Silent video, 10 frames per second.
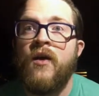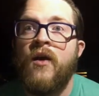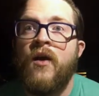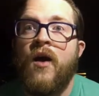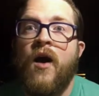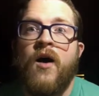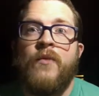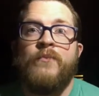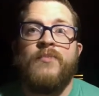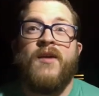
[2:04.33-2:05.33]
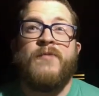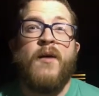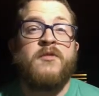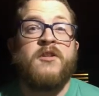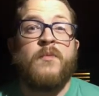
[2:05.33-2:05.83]
This is Tyler
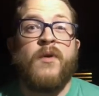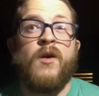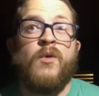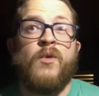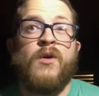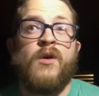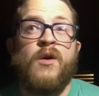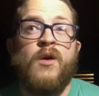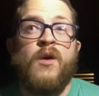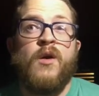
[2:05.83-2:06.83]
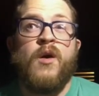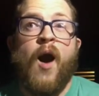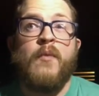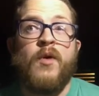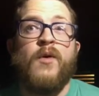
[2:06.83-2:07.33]
Hill, and he owns Resilient
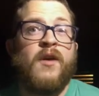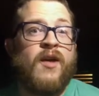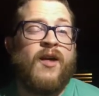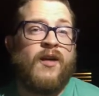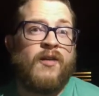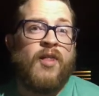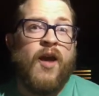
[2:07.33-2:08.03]
Saxophones.